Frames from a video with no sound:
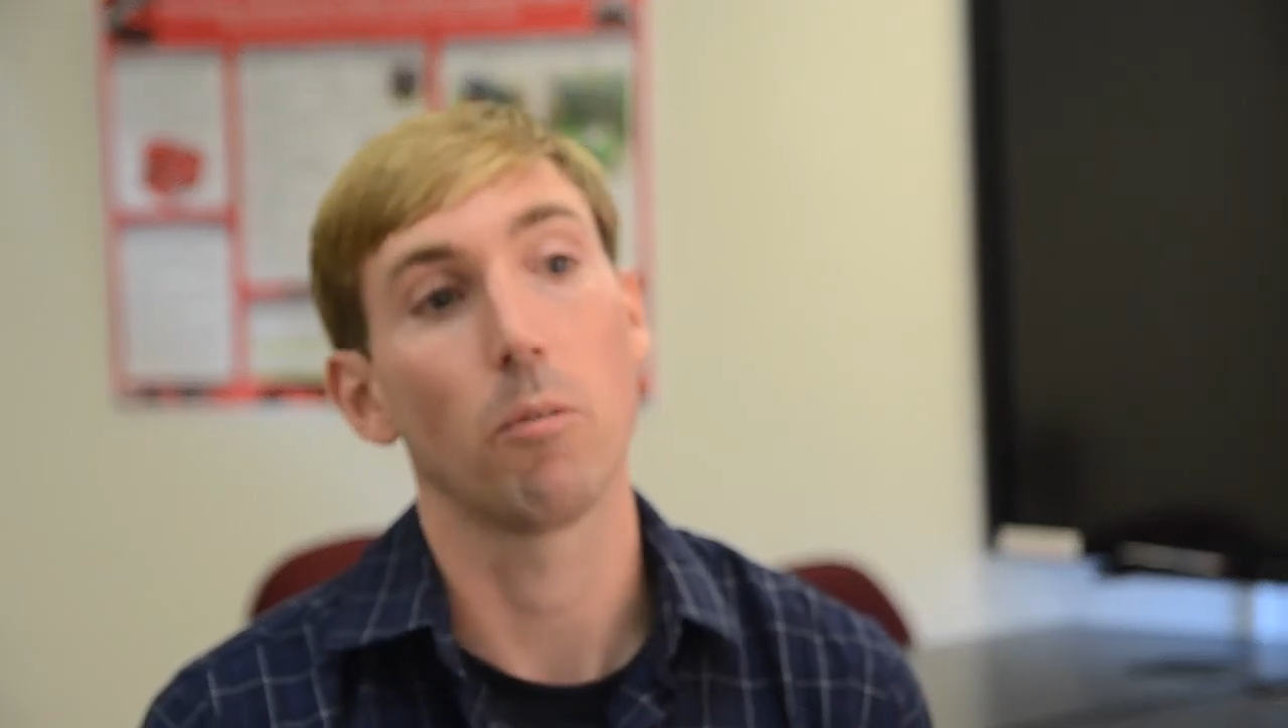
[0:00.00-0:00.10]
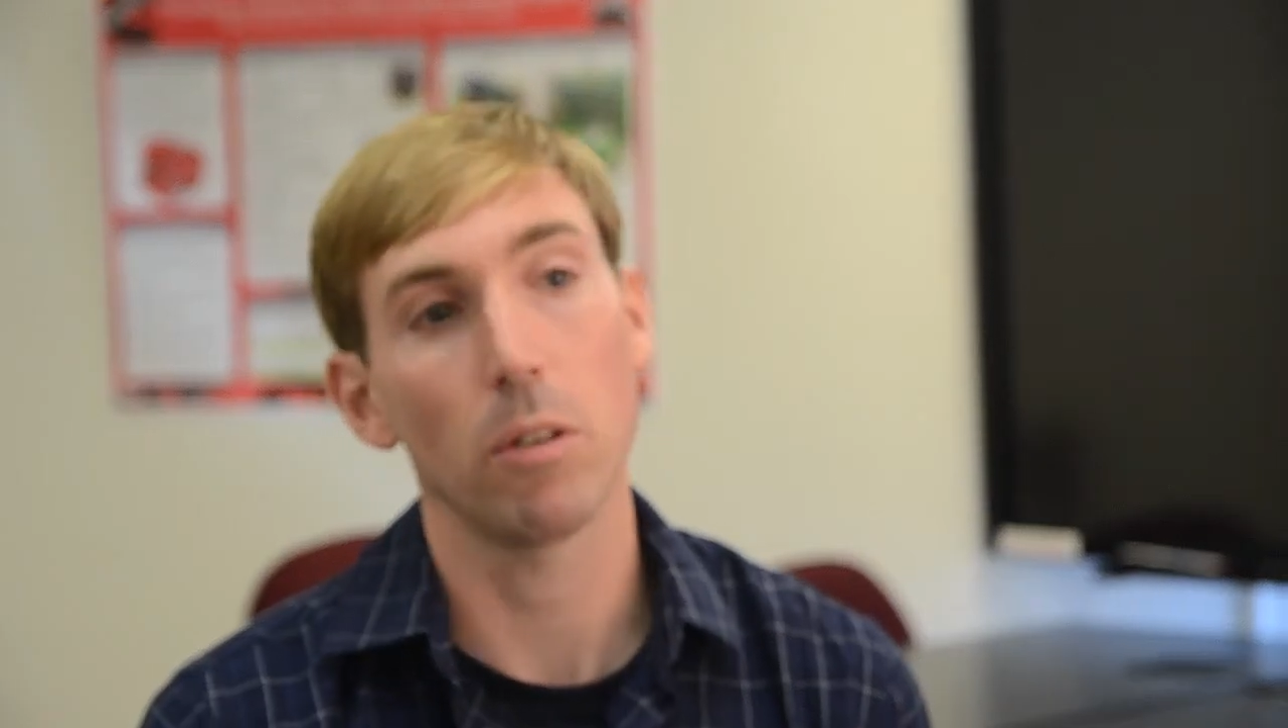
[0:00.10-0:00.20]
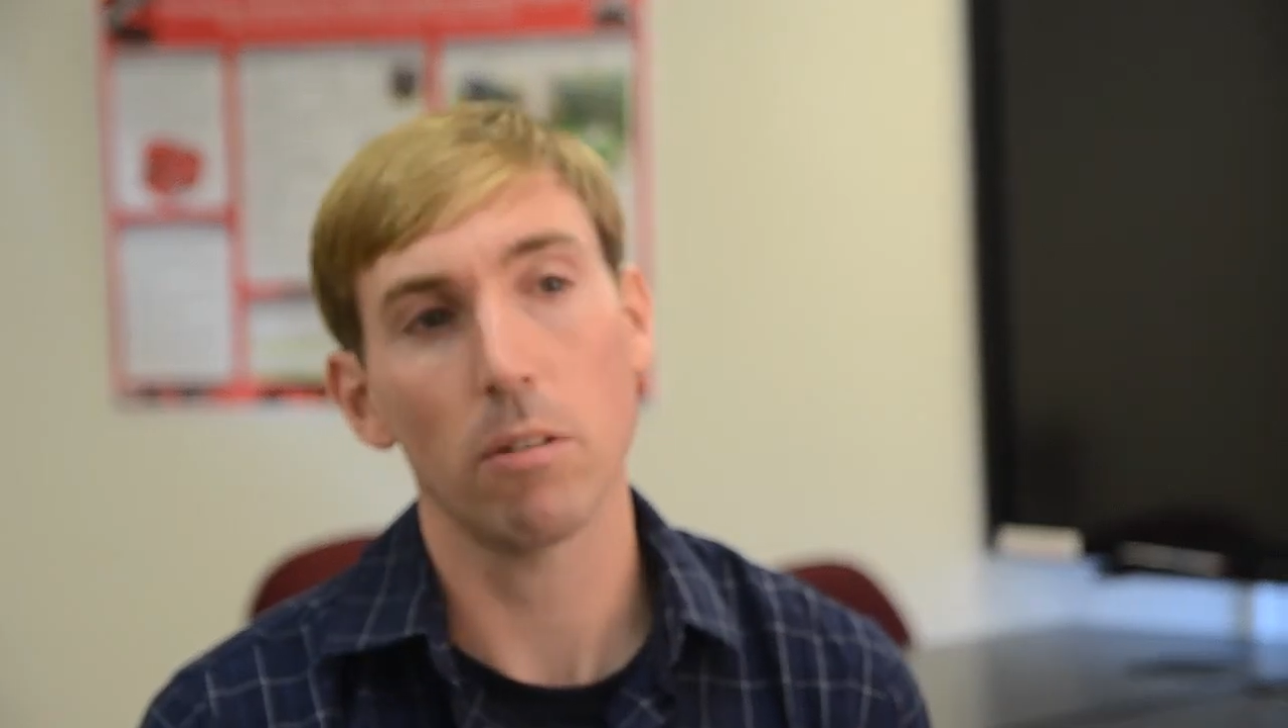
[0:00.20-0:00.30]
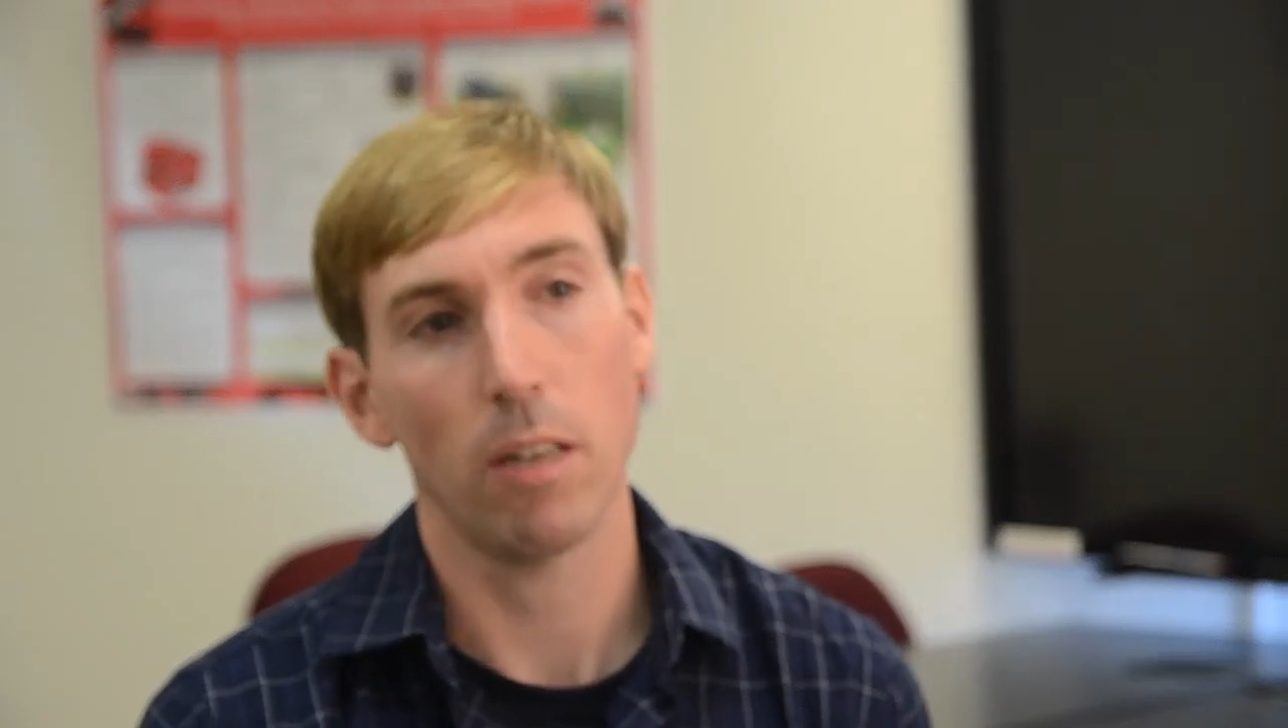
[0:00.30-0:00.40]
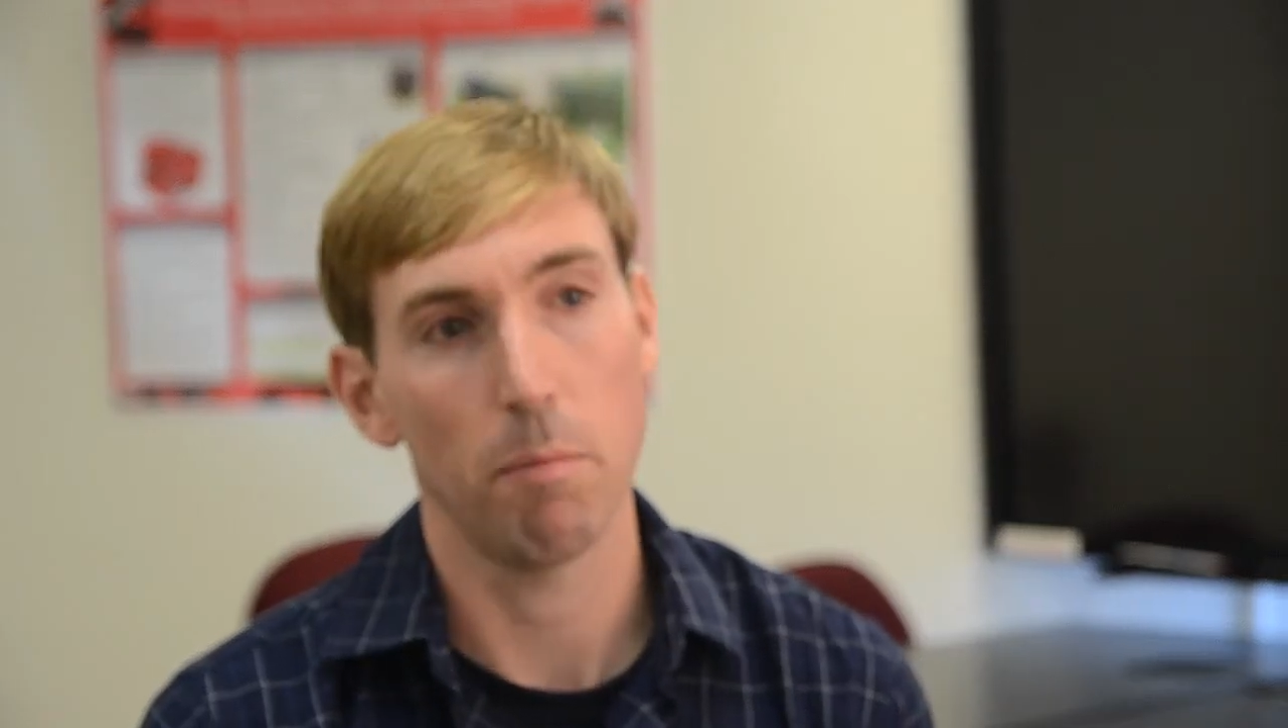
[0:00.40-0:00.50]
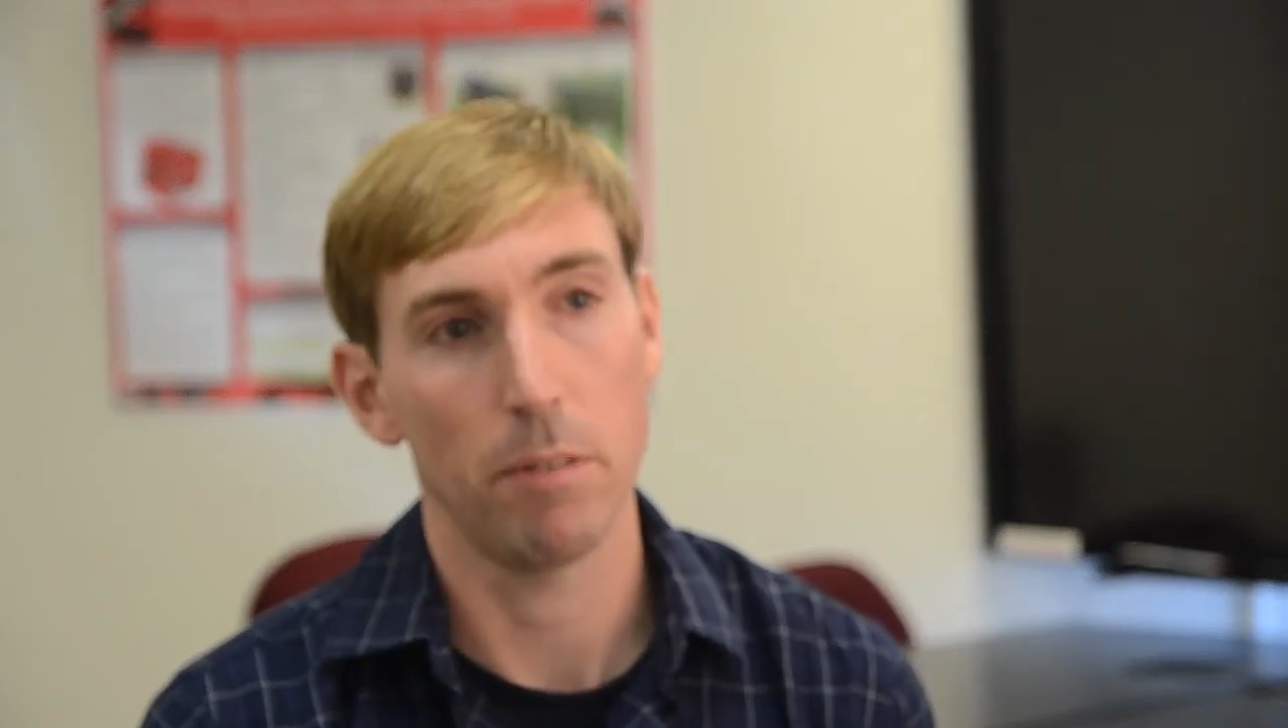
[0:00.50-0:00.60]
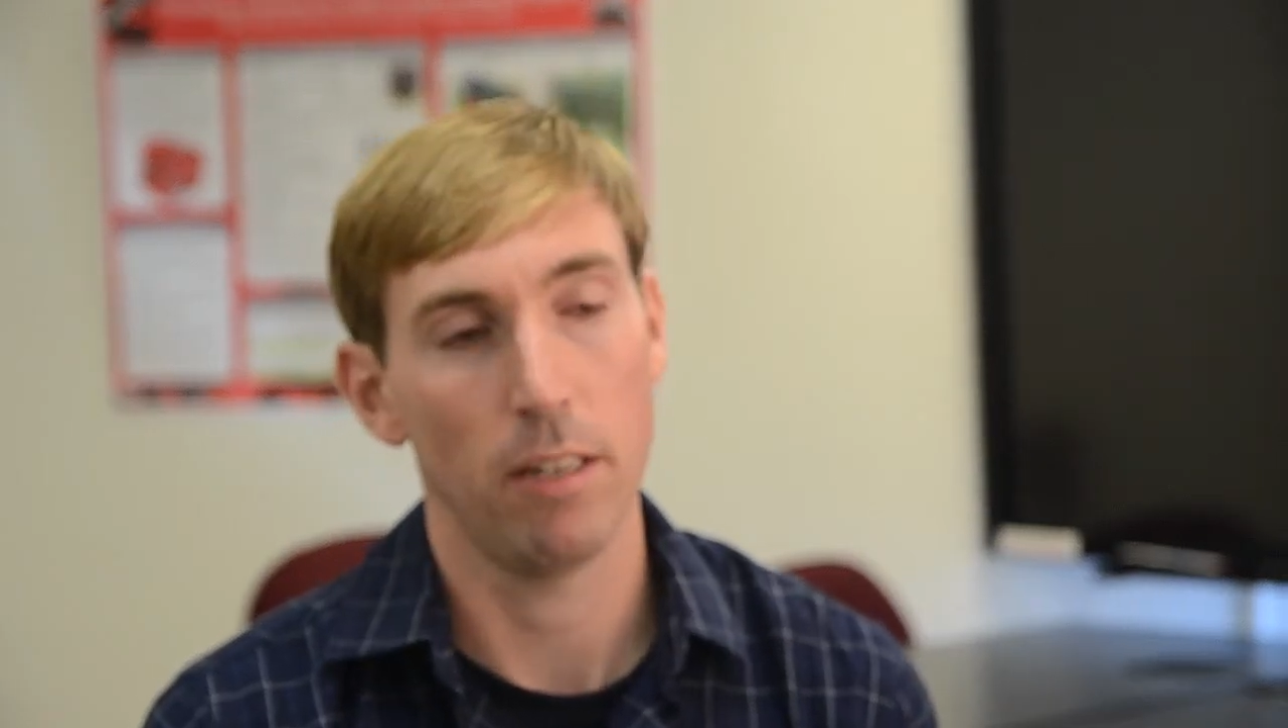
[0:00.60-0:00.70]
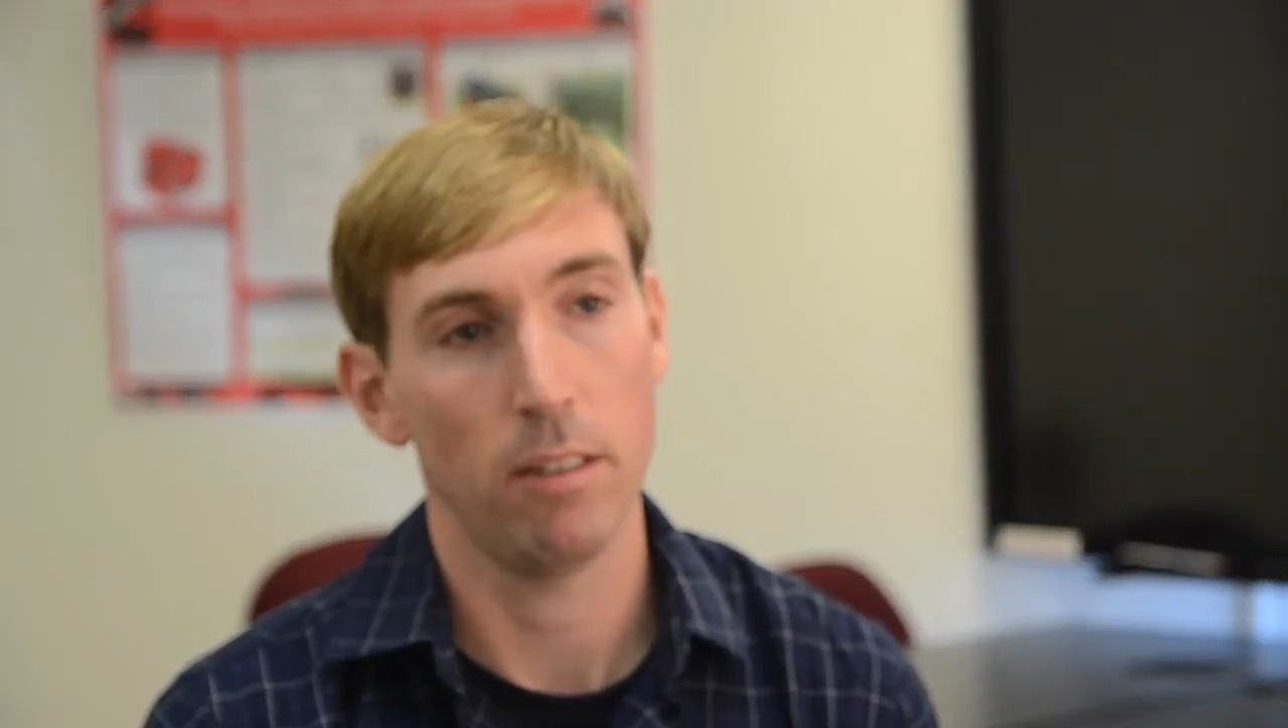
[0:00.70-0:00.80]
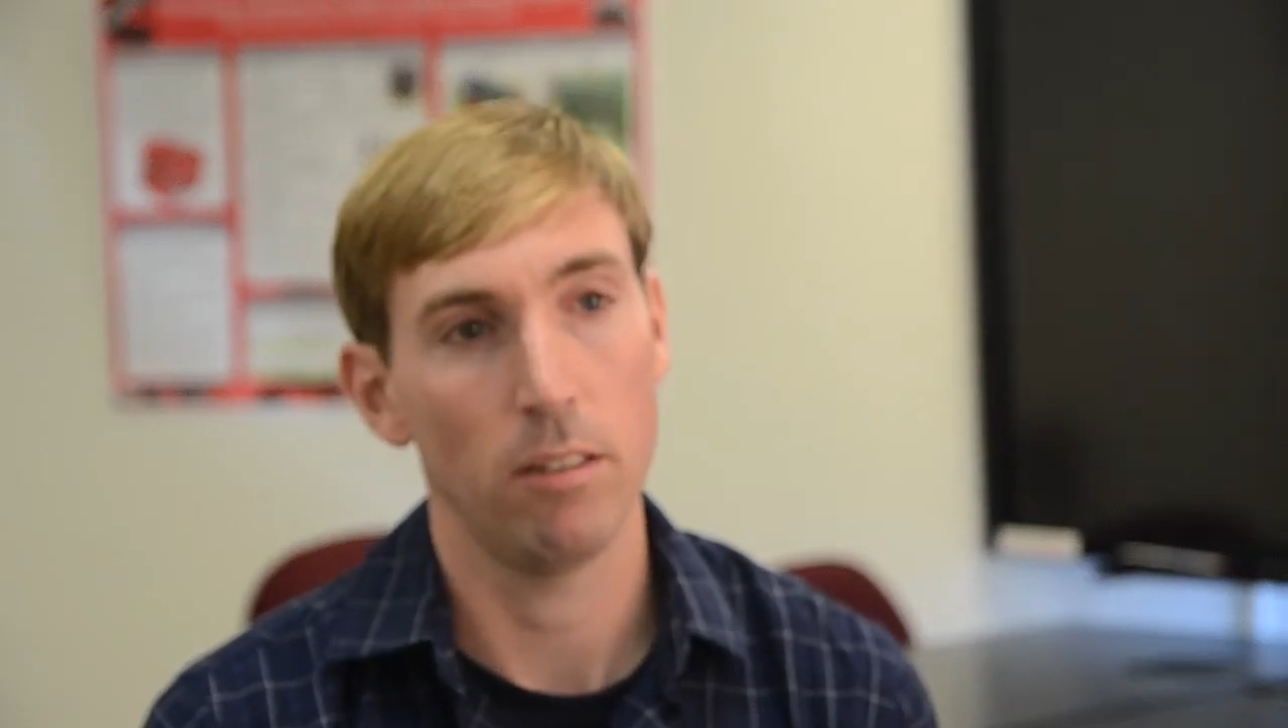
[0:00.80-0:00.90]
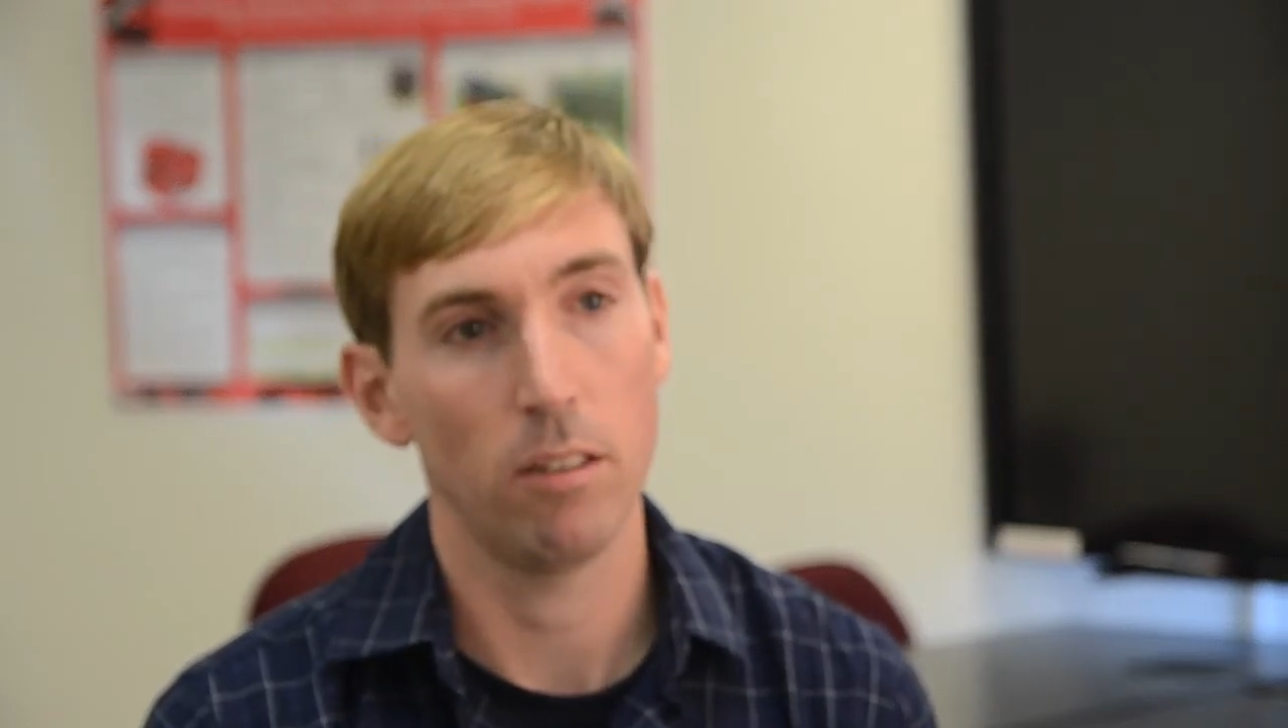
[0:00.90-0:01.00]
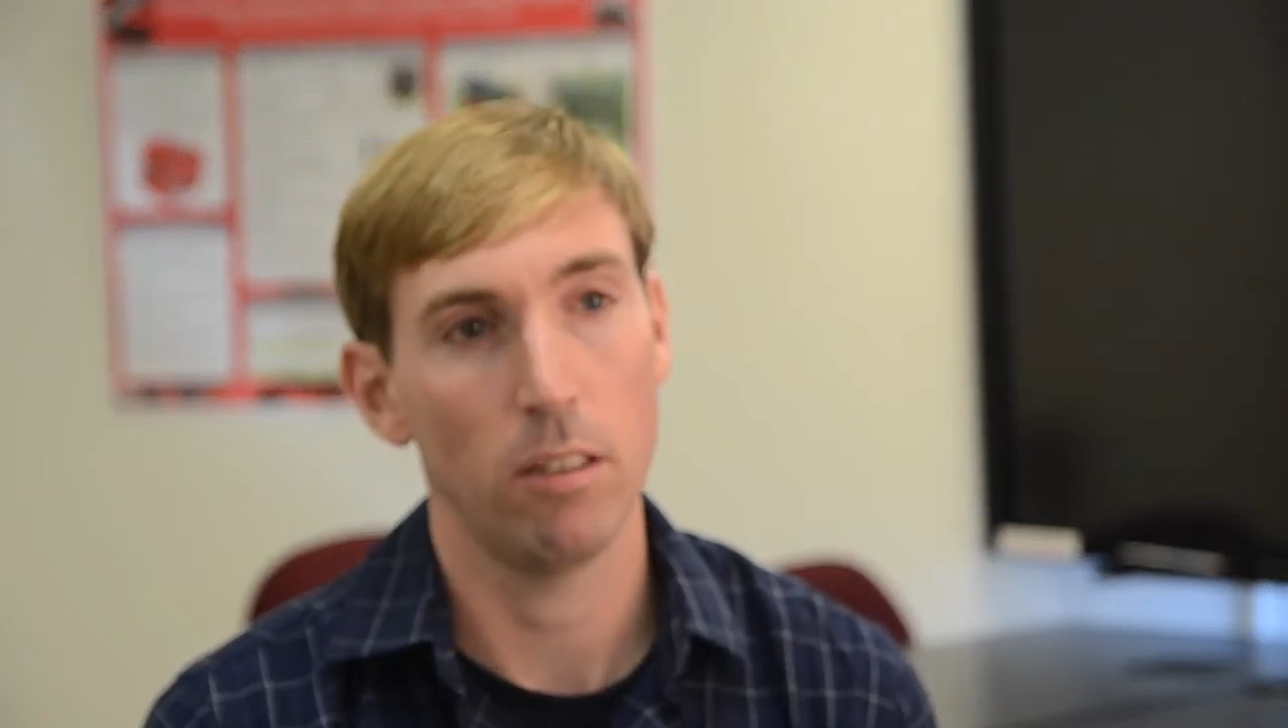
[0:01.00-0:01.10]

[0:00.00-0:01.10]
real-time data